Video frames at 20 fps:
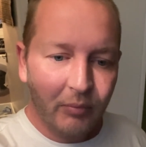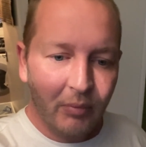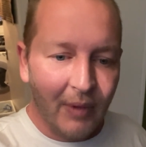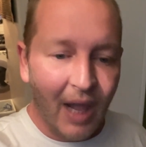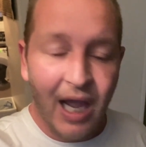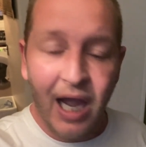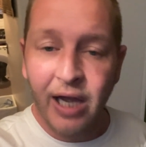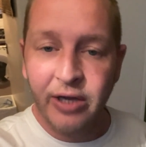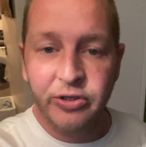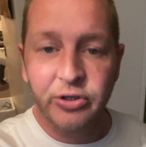
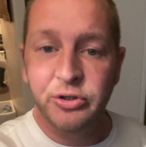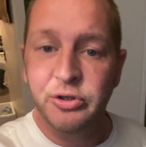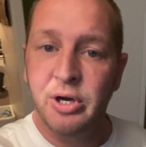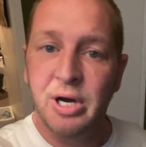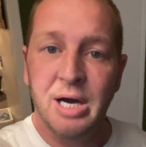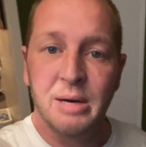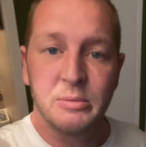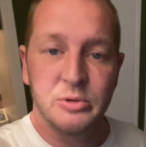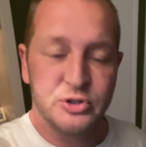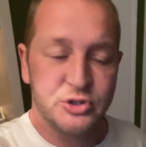I don't know
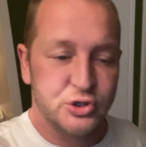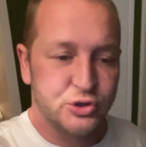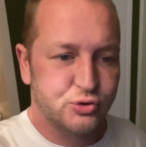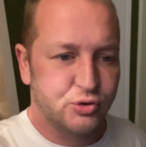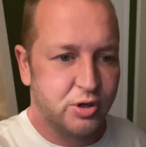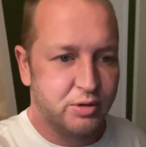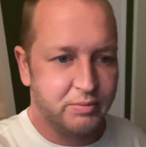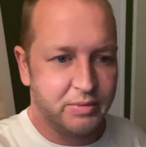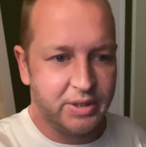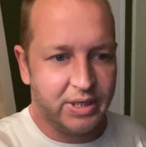how much the
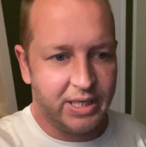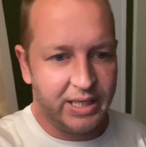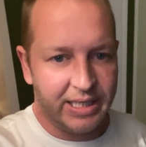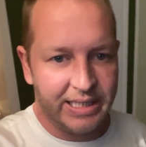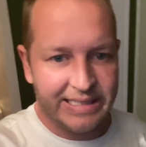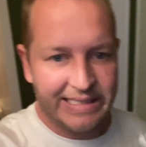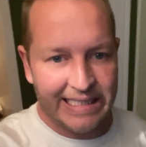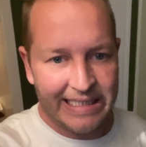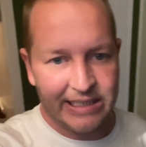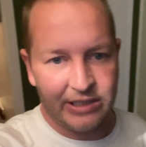treatment
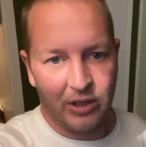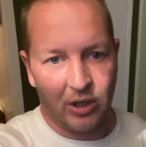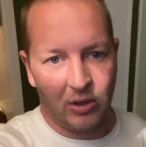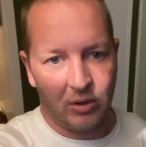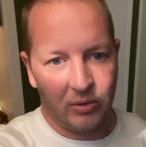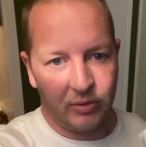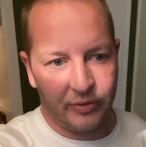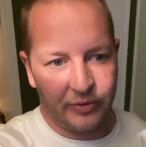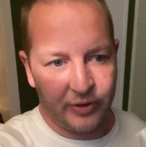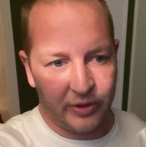is, and
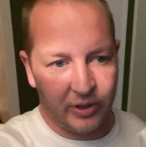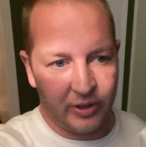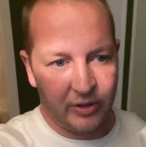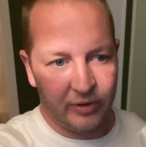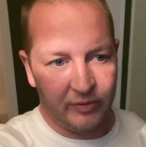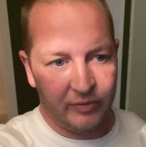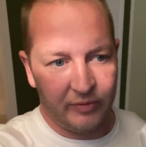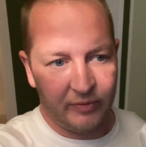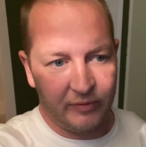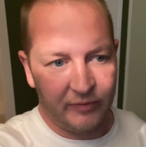all
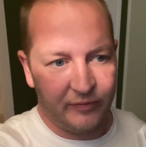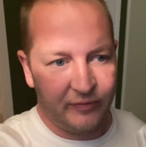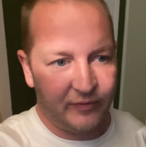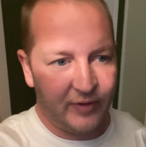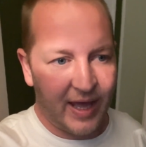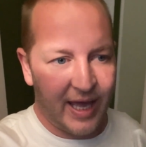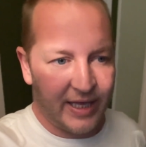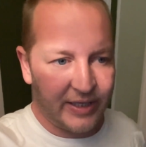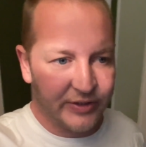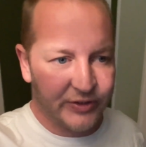the
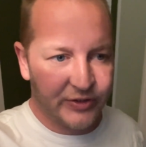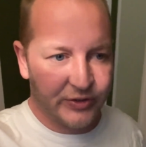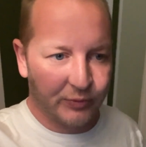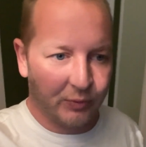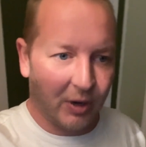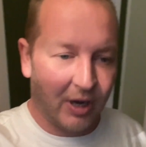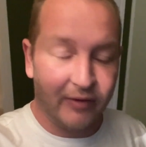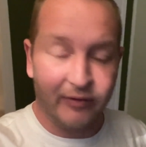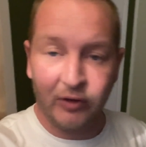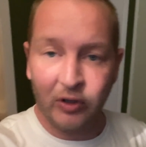vets,
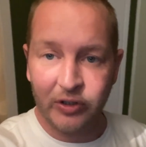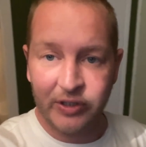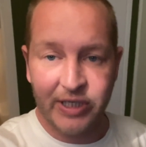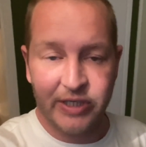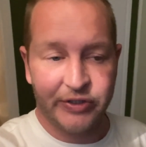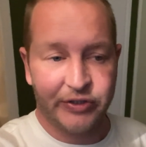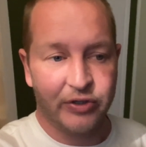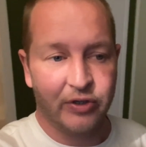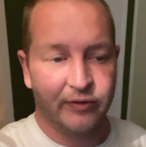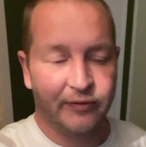what I've looked at
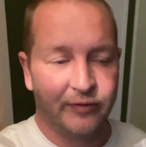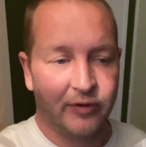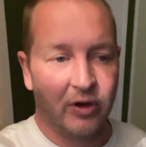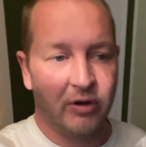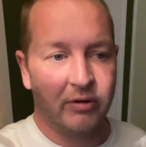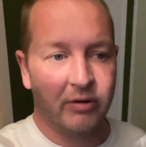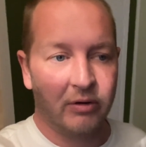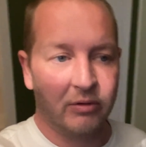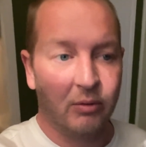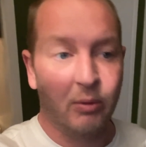so
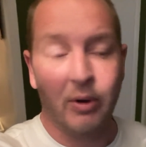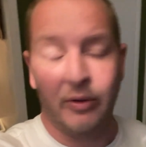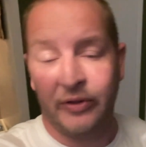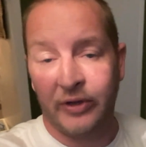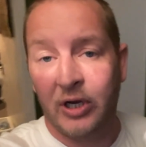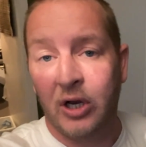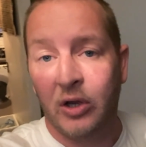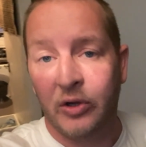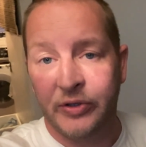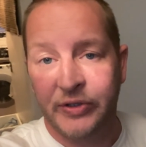far, well, they're
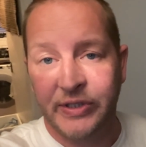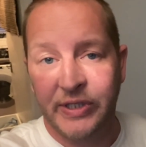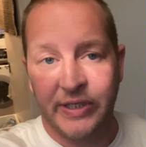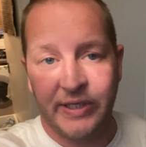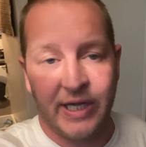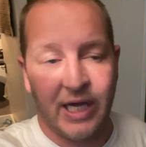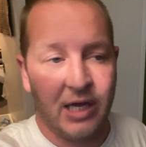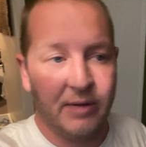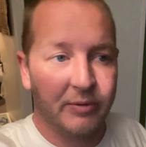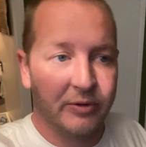closed
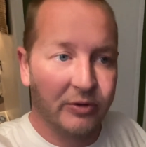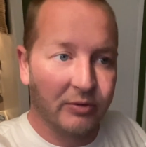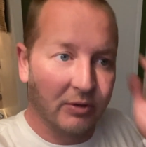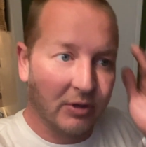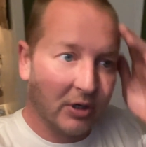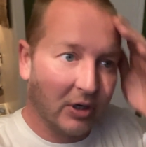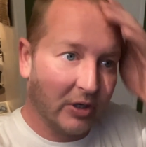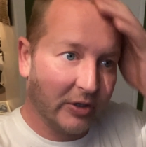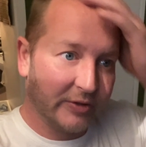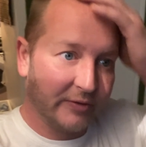today, but they'll
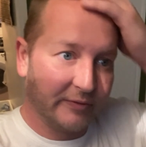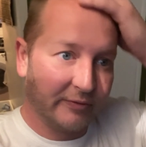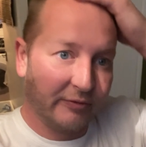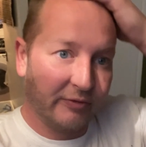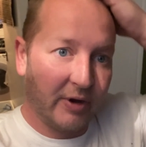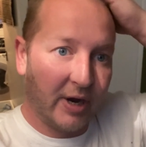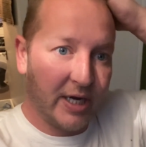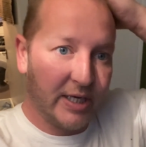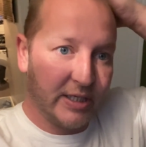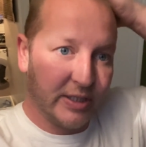close on
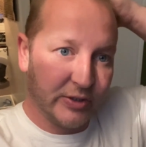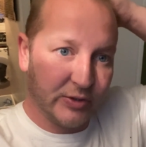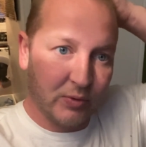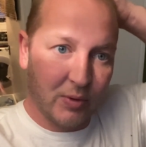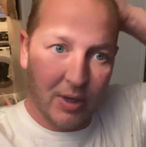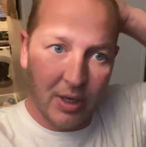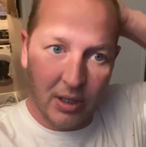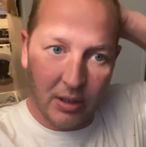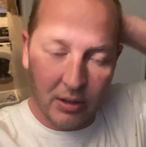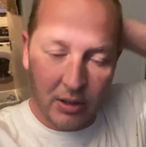Friday as
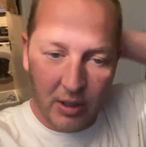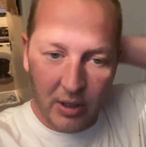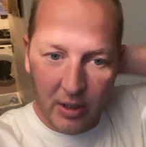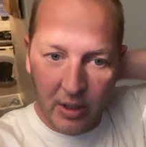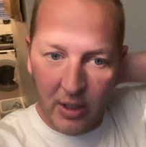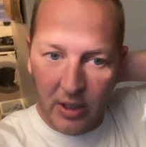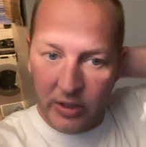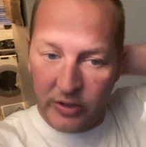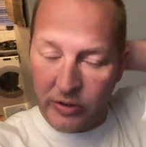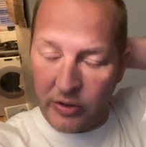well.
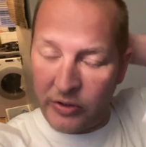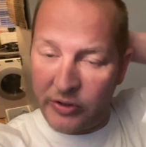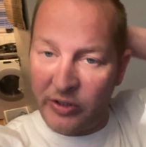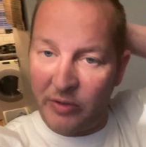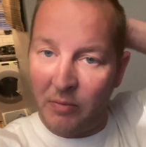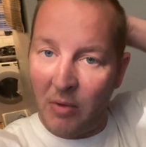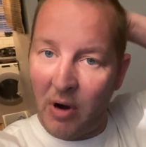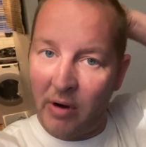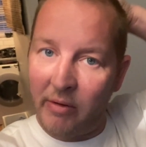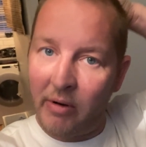So
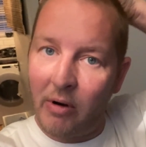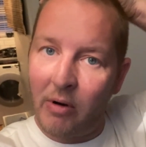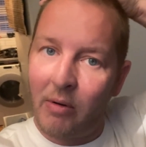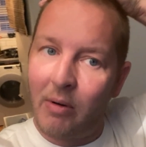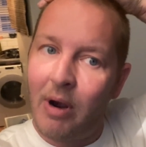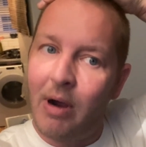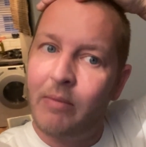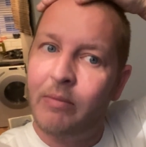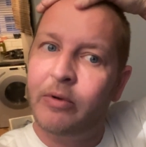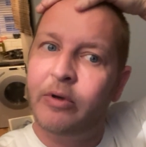tomorrow
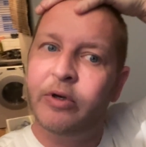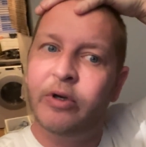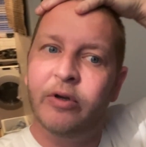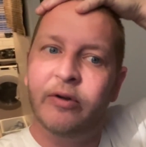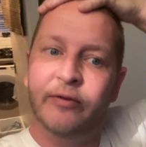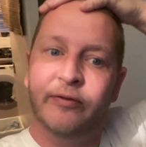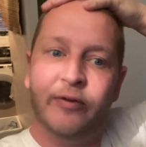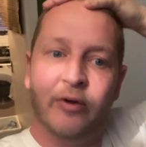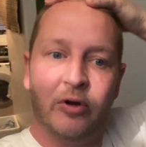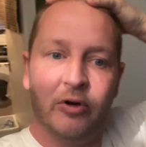I'm gonna
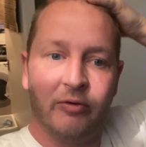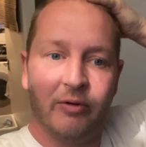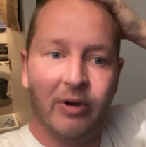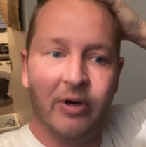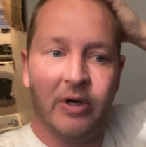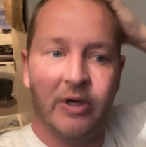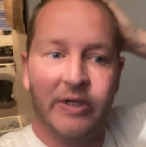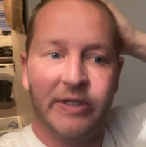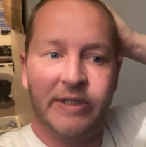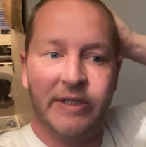phone around
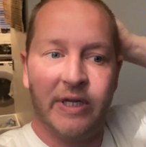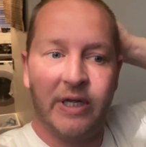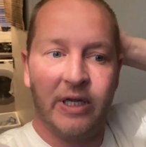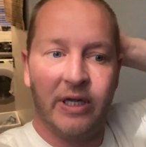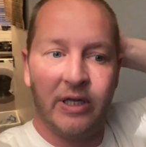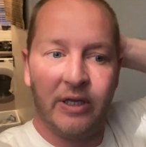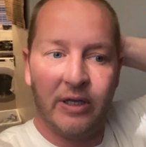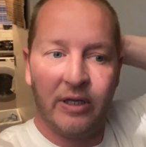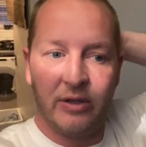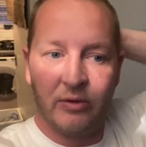and
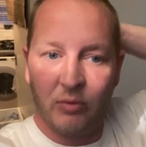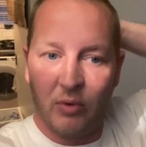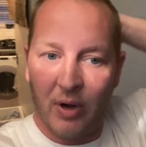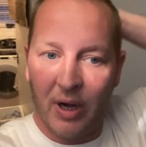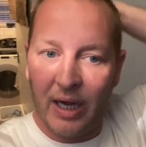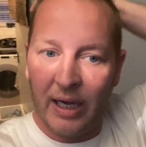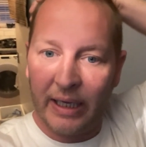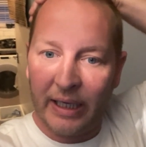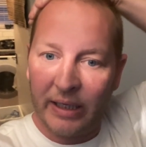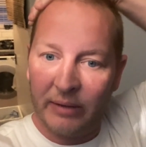see what
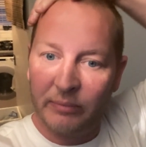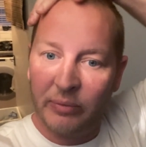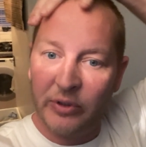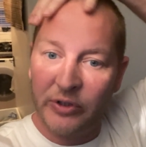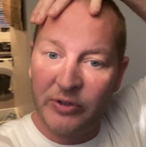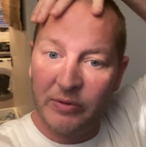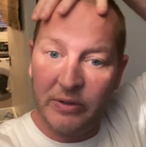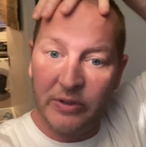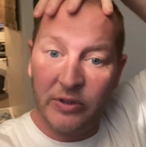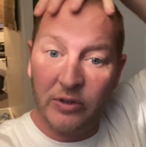I can
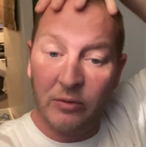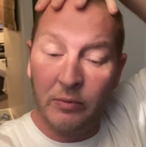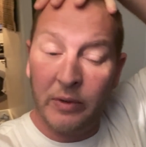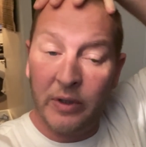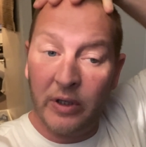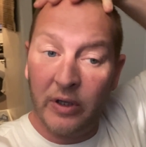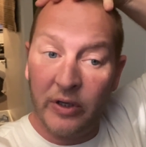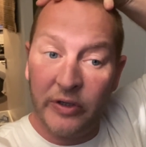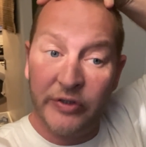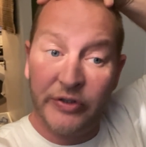possibly do,
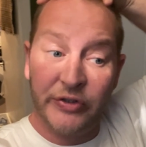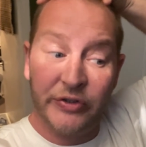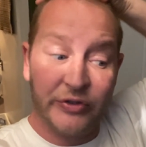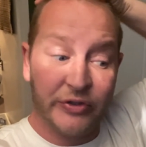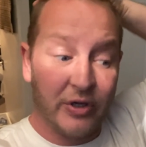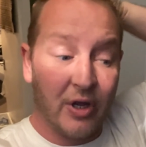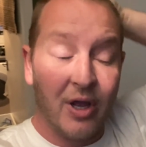because